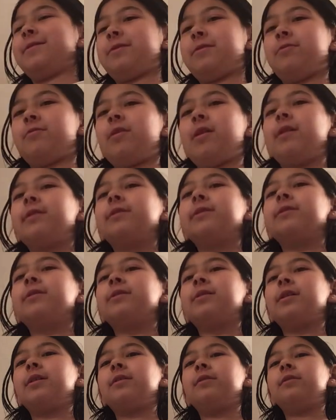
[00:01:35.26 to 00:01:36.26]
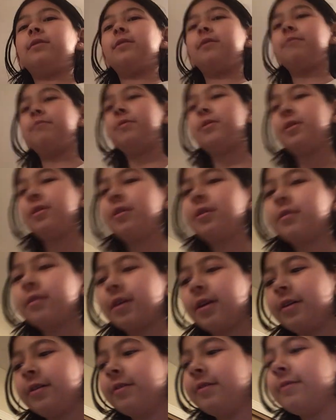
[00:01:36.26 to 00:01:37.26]
Do I have to stand up?
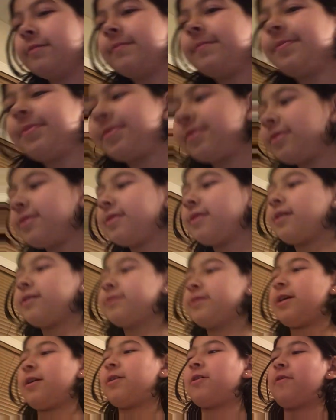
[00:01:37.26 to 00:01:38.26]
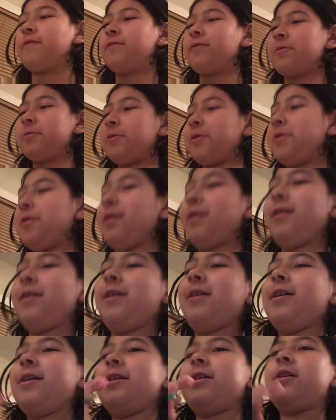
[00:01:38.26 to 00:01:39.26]
Okay. That's not comfortable.
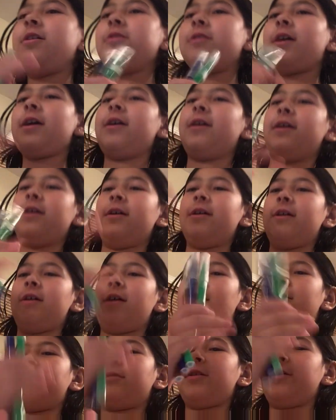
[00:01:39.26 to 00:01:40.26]
Okay. I'm going